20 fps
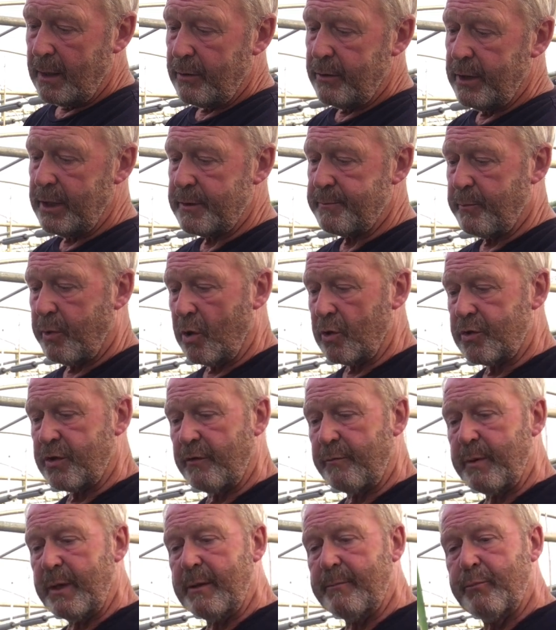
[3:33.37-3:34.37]
These pots
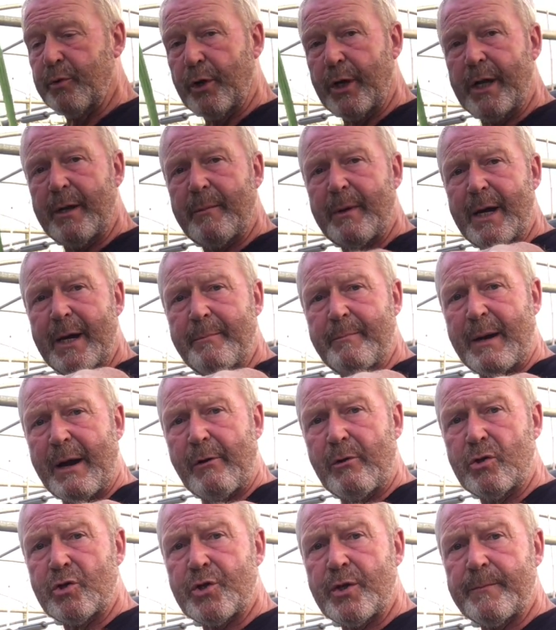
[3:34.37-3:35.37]
have been put into my
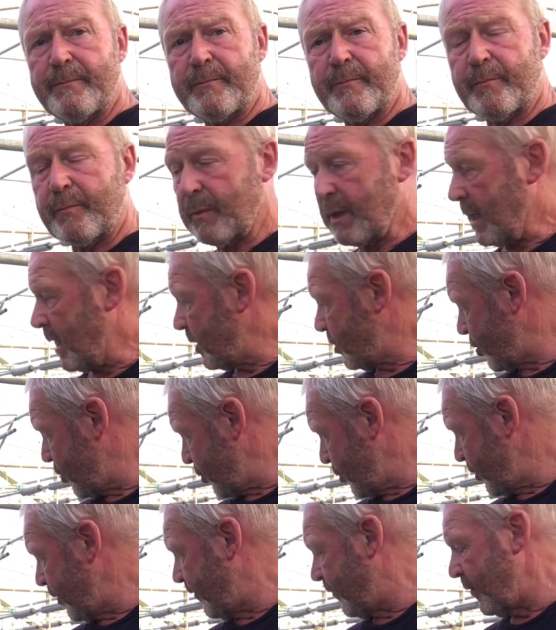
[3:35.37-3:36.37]
barrels. I'll
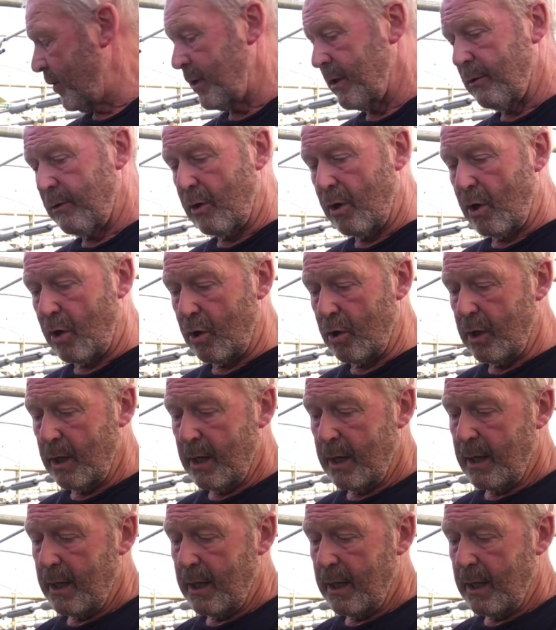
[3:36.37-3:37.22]
show you further along.